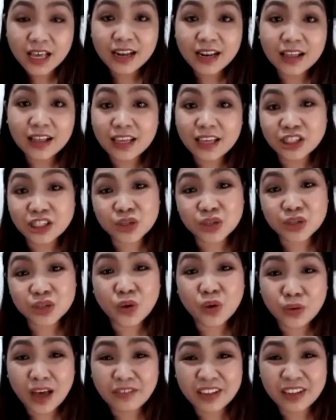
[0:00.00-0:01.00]
That they just
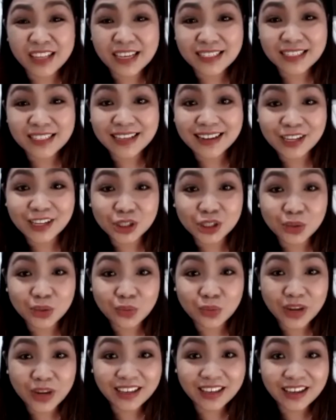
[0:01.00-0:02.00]
want to have a destination
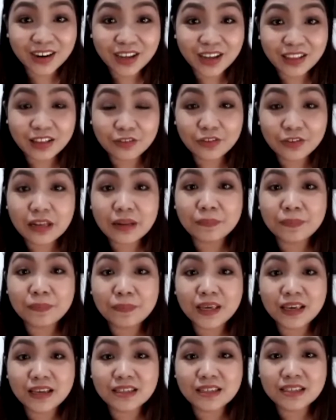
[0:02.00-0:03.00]
wedding here in the
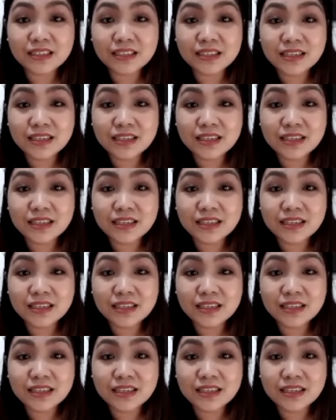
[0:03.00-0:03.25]
Philippines.